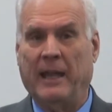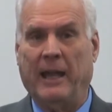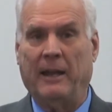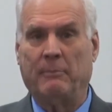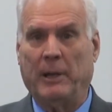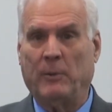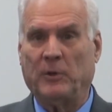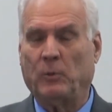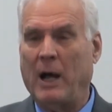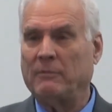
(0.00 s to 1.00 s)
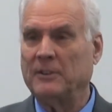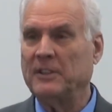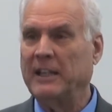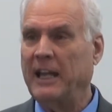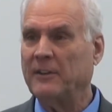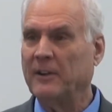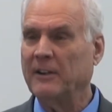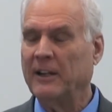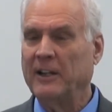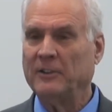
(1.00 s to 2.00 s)
And, but it was waffled together
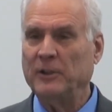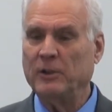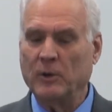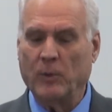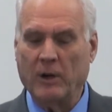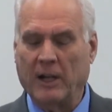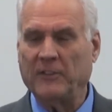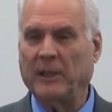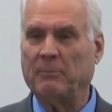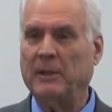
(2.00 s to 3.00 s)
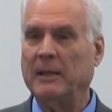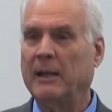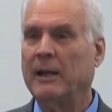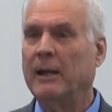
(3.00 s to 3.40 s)
so you could work on something